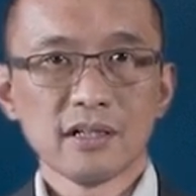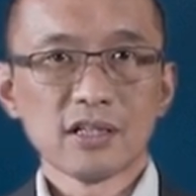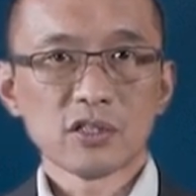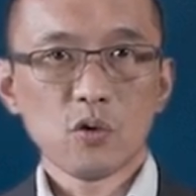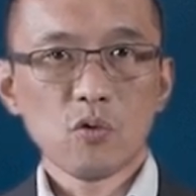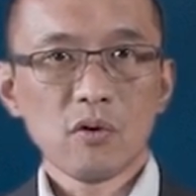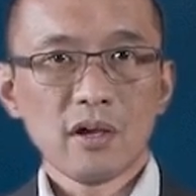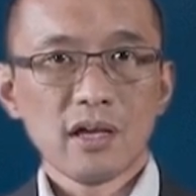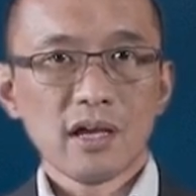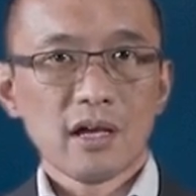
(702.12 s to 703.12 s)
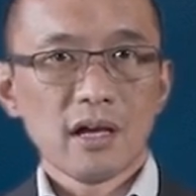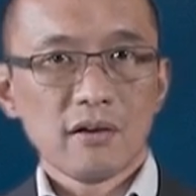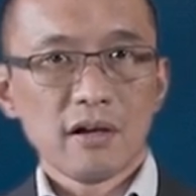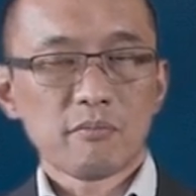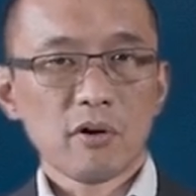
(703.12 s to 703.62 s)
So
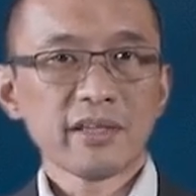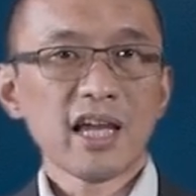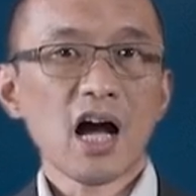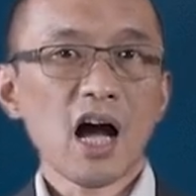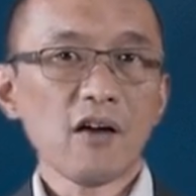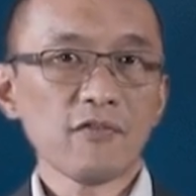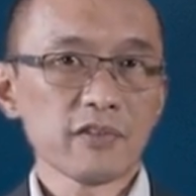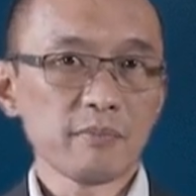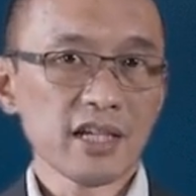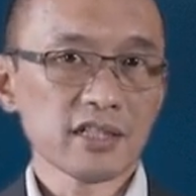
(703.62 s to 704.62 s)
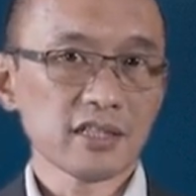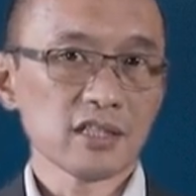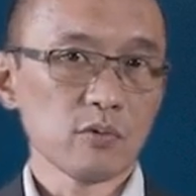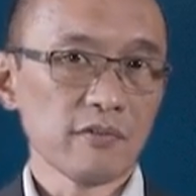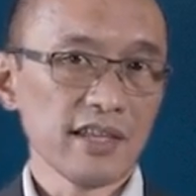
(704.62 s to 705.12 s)
probably half the
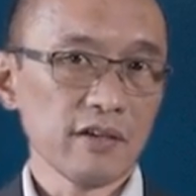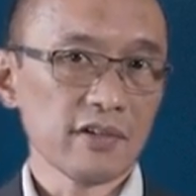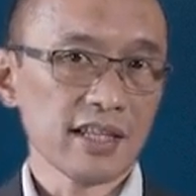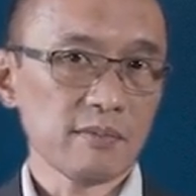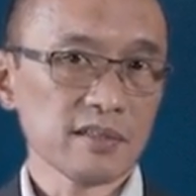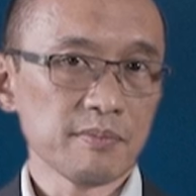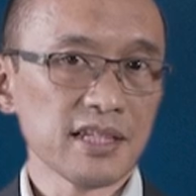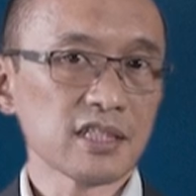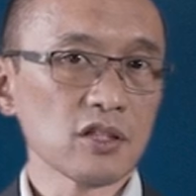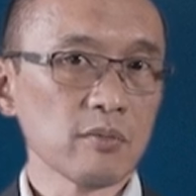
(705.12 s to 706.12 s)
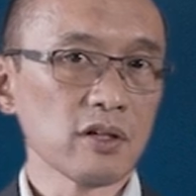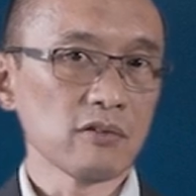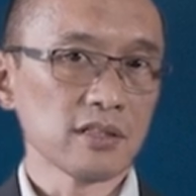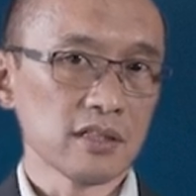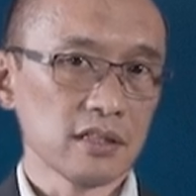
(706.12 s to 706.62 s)
patients with late relapse may still be
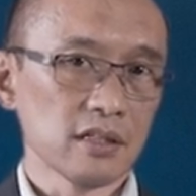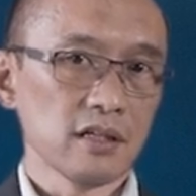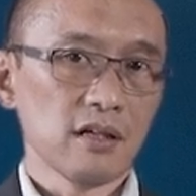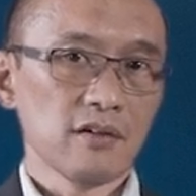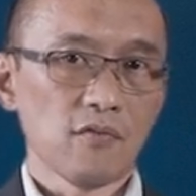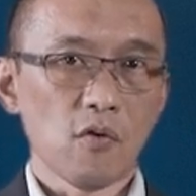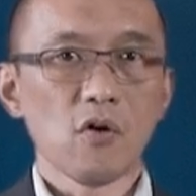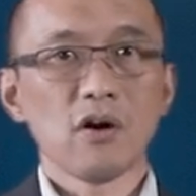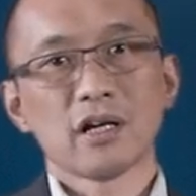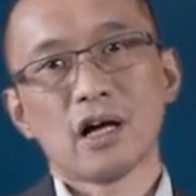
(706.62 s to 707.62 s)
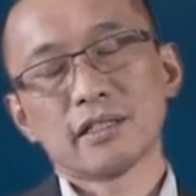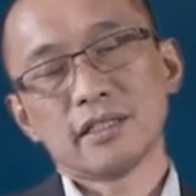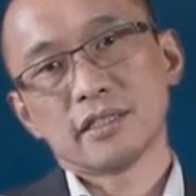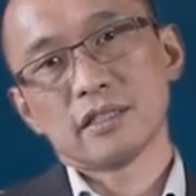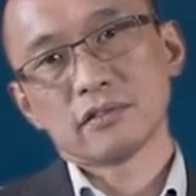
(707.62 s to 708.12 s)
considered for CAR
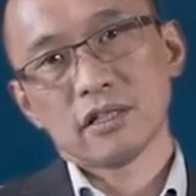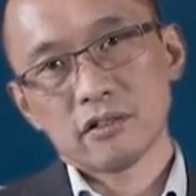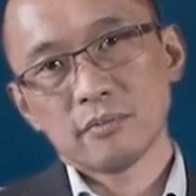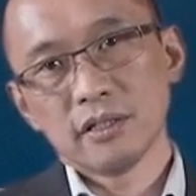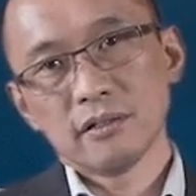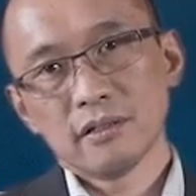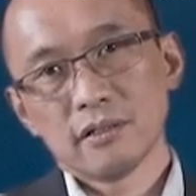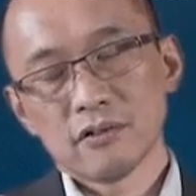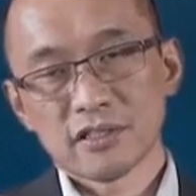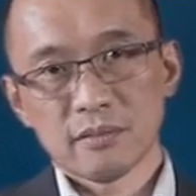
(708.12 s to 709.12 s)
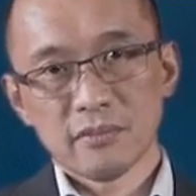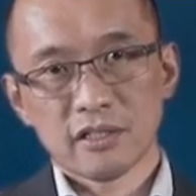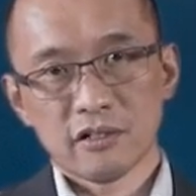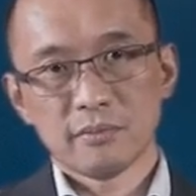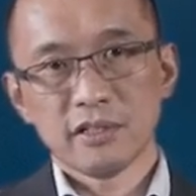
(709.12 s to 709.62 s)
T-cell therapy or similar
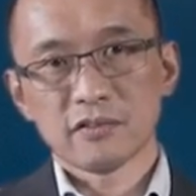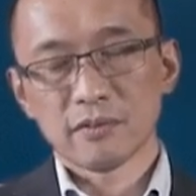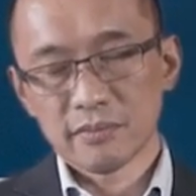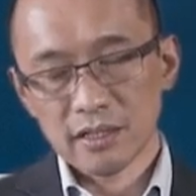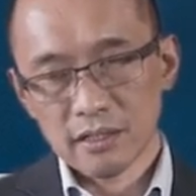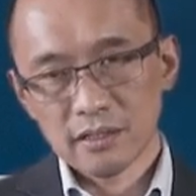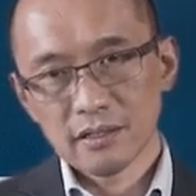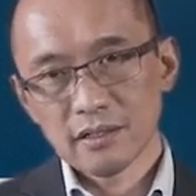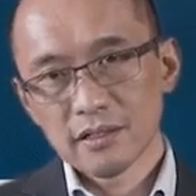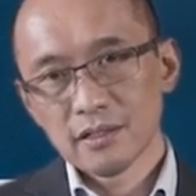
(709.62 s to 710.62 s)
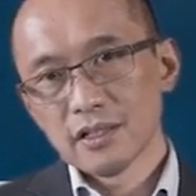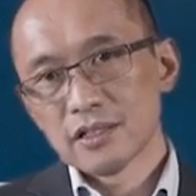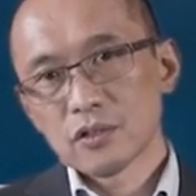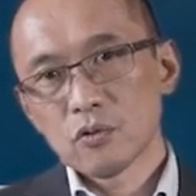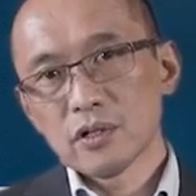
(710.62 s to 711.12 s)
therapies from there.
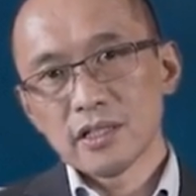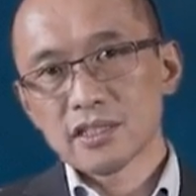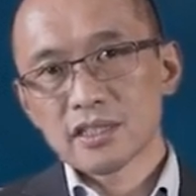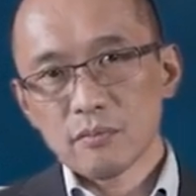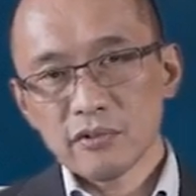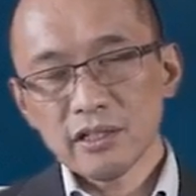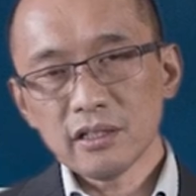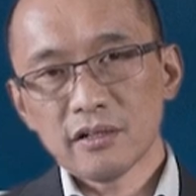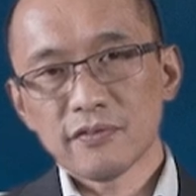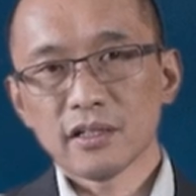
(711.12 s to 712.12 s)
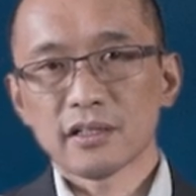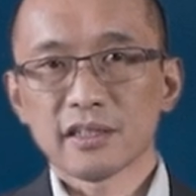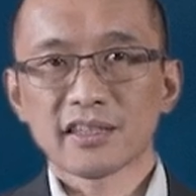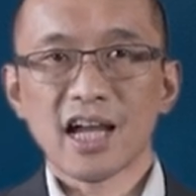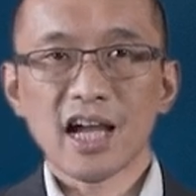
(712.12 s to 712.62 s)
So in summary, I think the
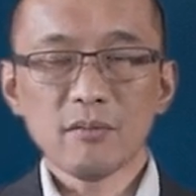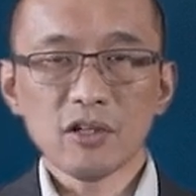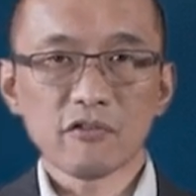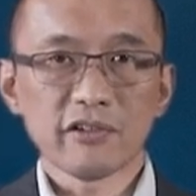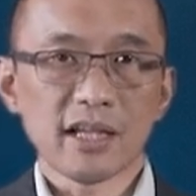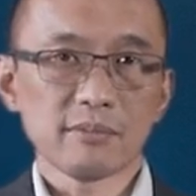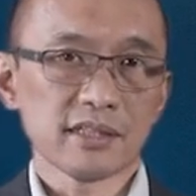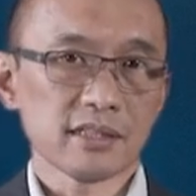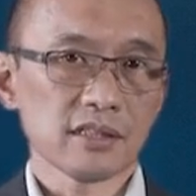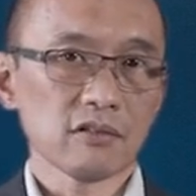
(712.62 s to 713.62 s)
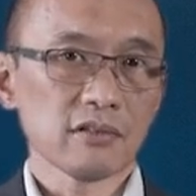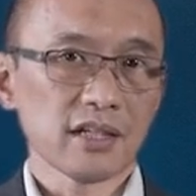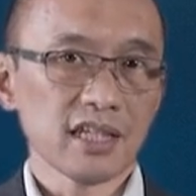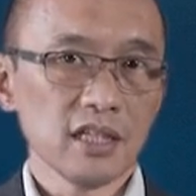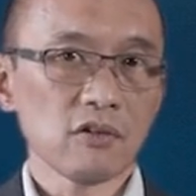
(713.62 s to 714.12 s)
timing of relapse is still the
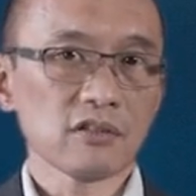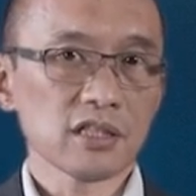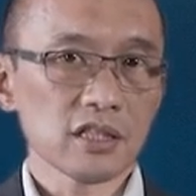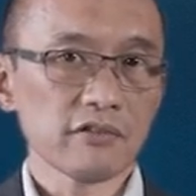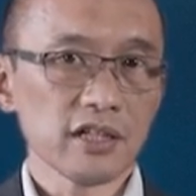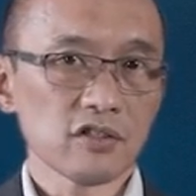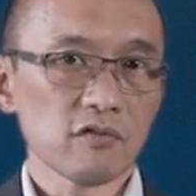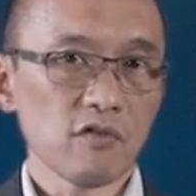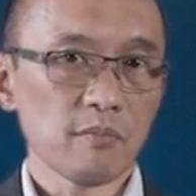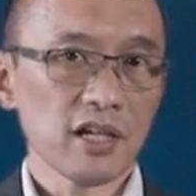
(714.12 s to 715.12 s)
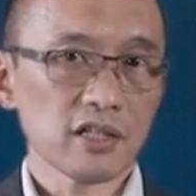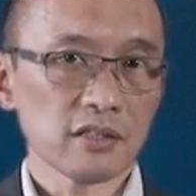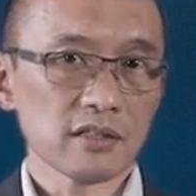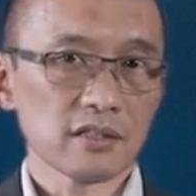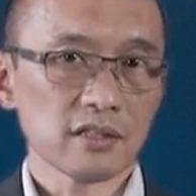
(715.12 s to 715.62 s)
key consideration for
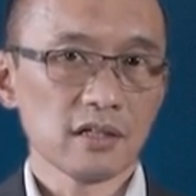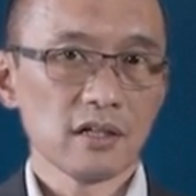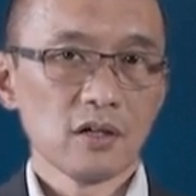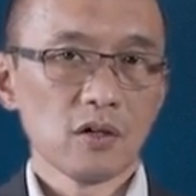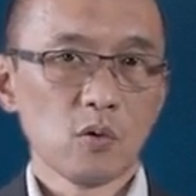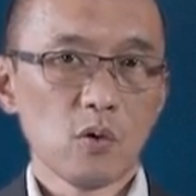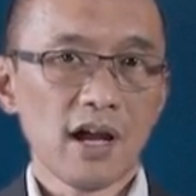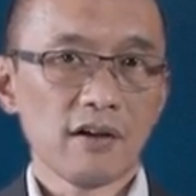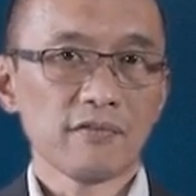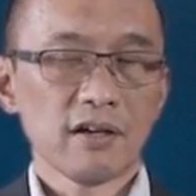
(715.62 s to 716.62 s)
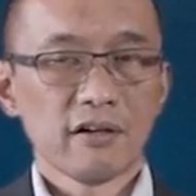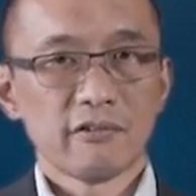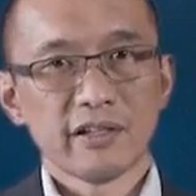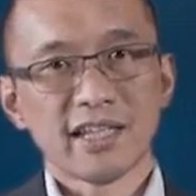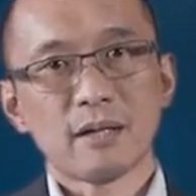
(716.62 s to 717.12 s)
patients who have
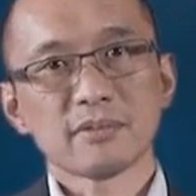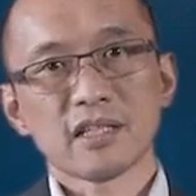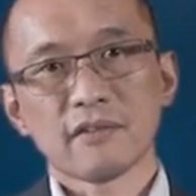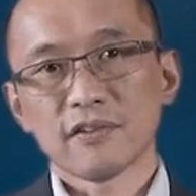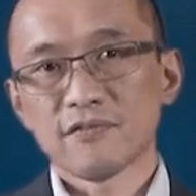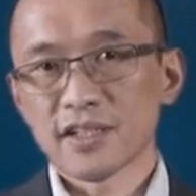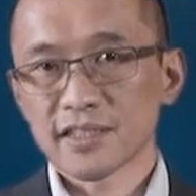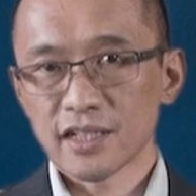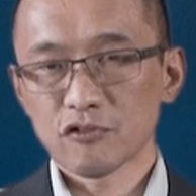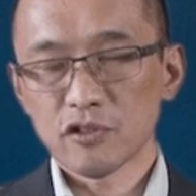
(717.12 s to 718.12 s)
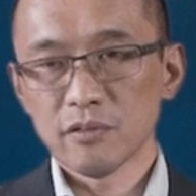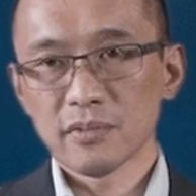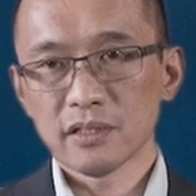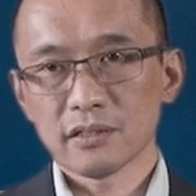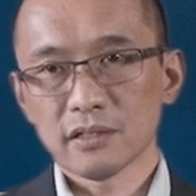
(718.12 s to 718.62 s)
relapsed after first-line
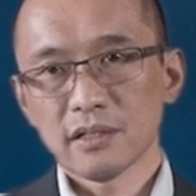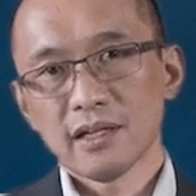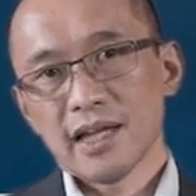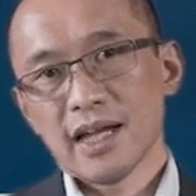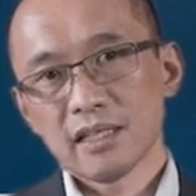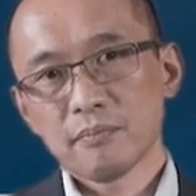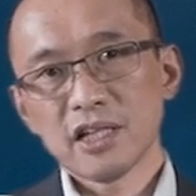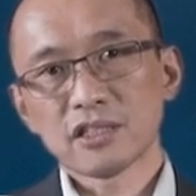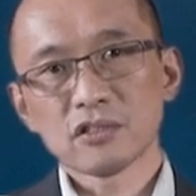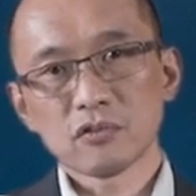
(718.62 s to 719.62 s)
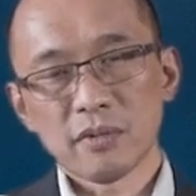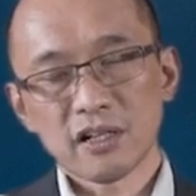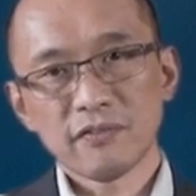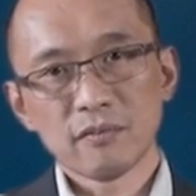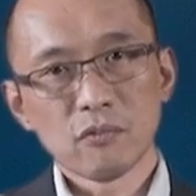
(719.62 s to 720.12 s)
treatment, and the patients who
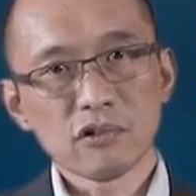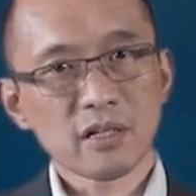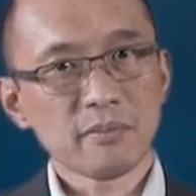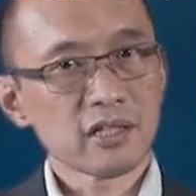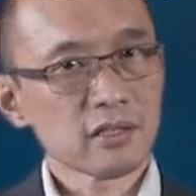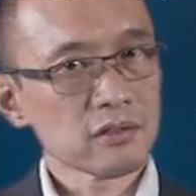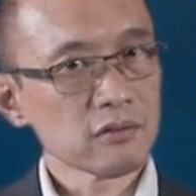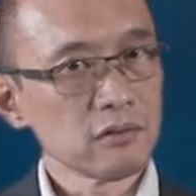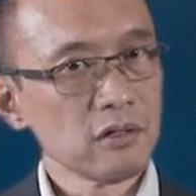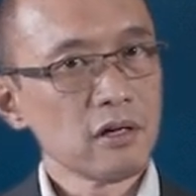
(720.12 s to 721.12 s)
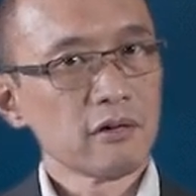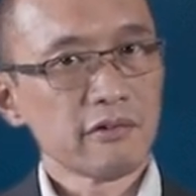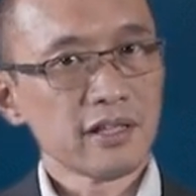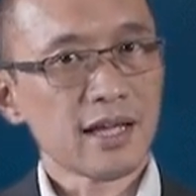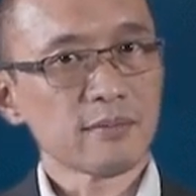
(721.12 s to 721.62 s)
benefit most are patients who
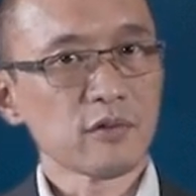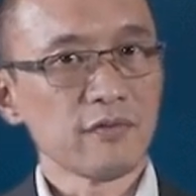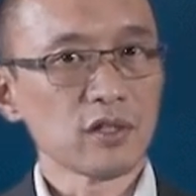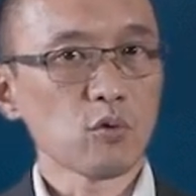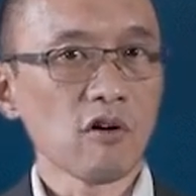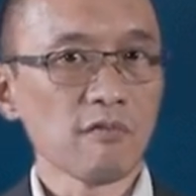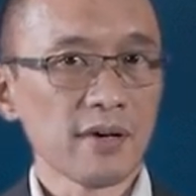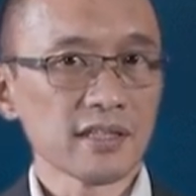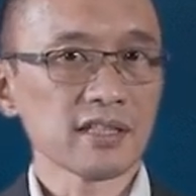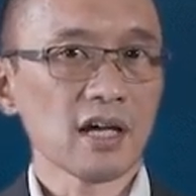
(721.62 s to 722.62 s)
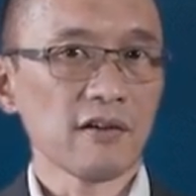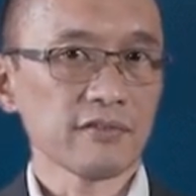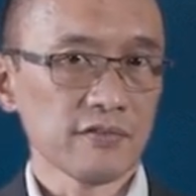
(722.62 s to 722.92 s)
relapse within 12 months after